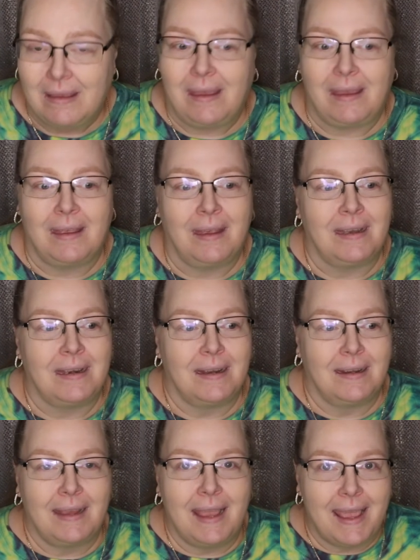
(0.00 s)
And
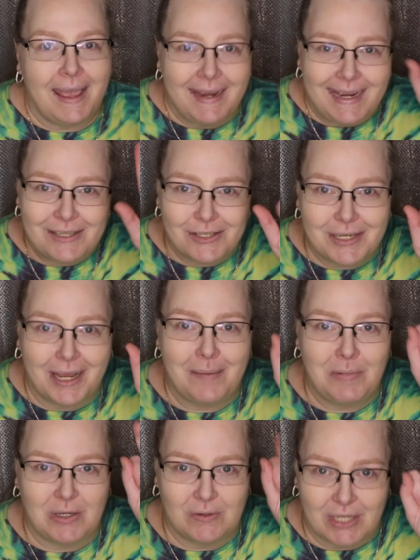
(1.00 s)
at each
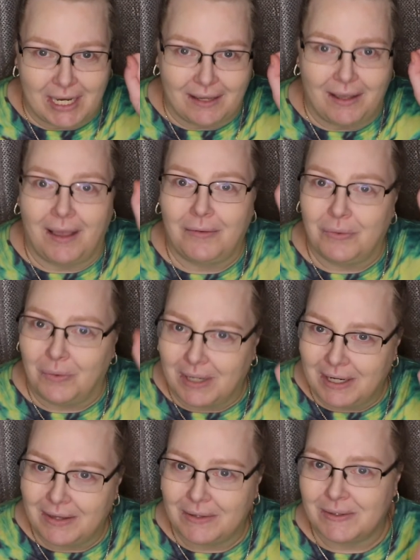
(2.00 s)
time you check off
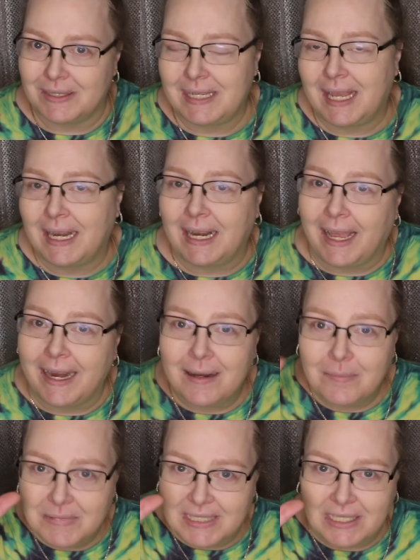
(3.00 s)
one of those 10
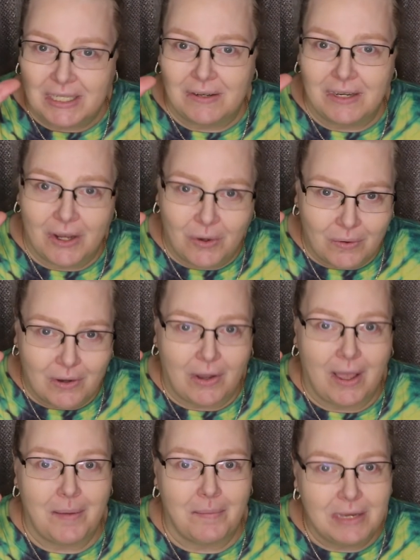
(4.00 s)
items, and you know,
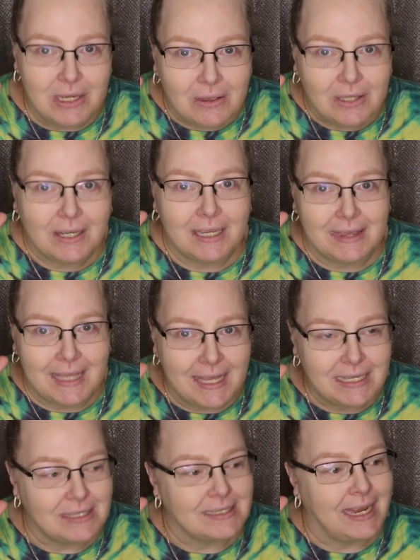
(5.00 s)
you look at
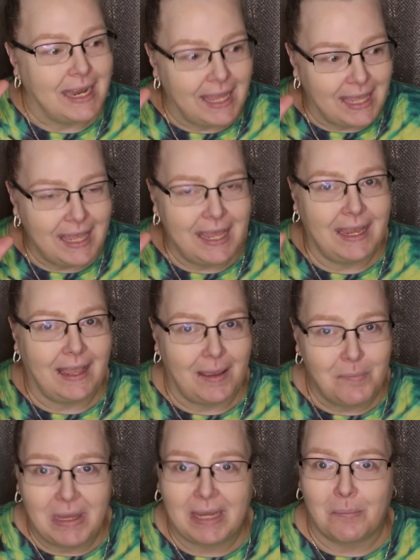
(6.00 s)
that and you say, hey,
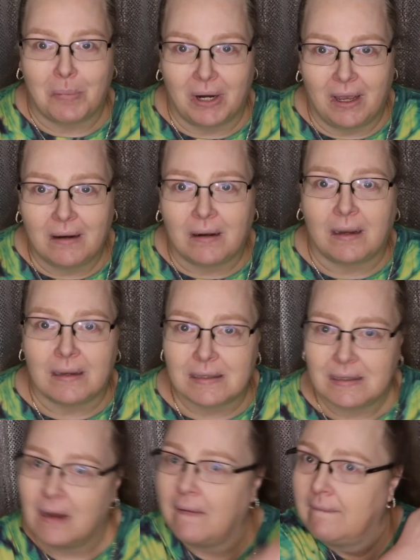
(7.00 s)
I'm making
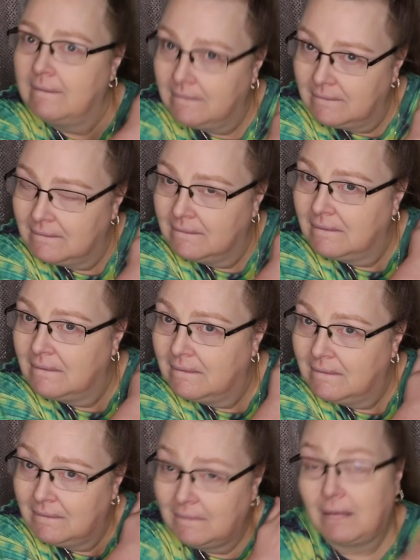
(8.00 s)
progress.
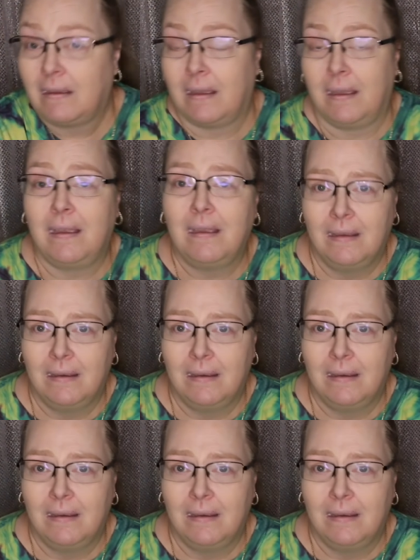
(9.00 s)
Okay?